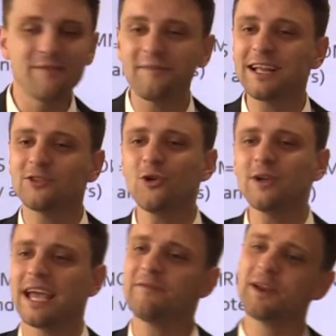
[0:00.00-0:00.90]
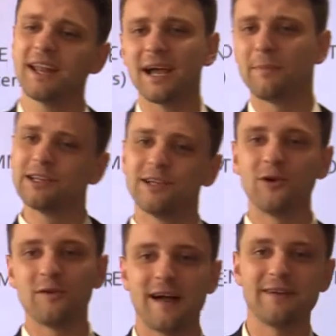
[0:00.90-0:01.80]
If I talk every day about
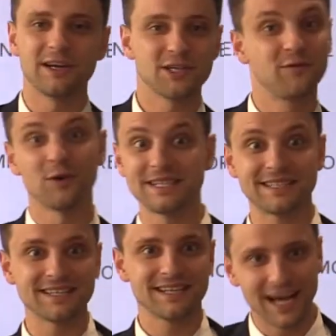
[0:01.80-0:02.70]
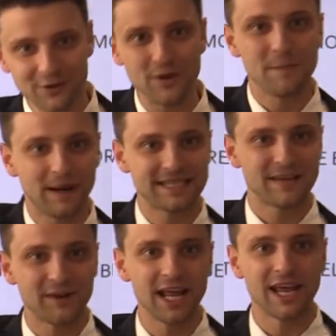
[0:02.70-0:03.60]
the law of average, for instance, I do
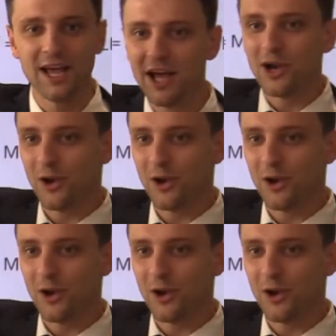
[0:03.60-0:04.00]
impacts every day,